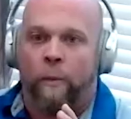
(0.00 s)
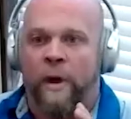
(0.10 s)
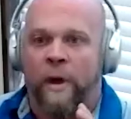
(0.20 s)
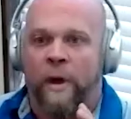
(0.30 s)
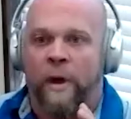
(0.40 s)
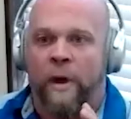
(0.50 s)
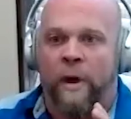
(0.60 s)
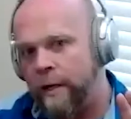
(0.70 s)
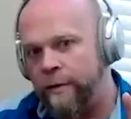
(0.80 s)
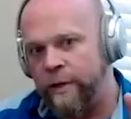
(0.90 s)

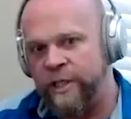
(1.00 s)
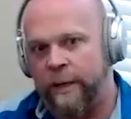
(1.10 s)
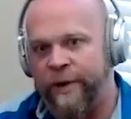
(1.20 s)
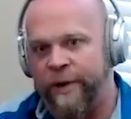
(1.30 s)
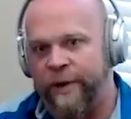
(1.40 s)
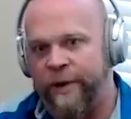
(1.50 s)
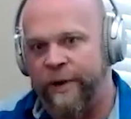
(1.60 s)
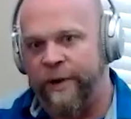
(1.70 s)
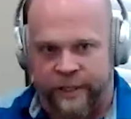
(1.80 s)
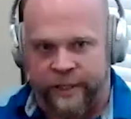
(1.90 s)
maybe there's something else
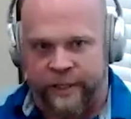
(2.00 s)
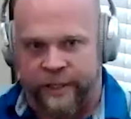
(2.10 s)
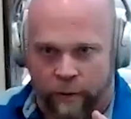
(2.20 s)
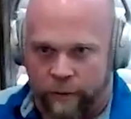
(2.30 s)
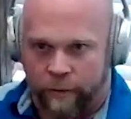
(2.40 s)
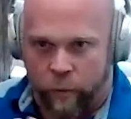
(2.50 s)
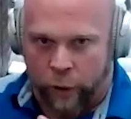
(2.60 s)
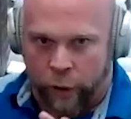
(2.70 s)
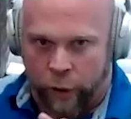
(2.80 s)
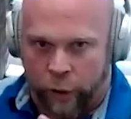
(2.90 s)
to this whole
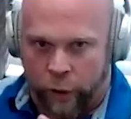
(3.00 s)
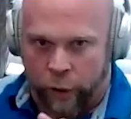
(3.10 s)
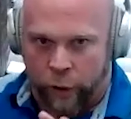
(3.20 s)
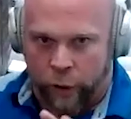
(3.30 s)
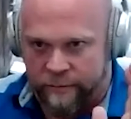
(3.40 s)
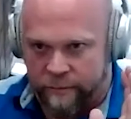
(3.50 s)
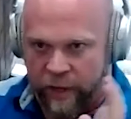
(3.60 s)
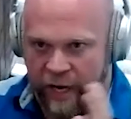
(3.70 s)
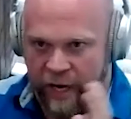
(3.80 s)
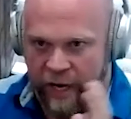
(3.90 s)
world than what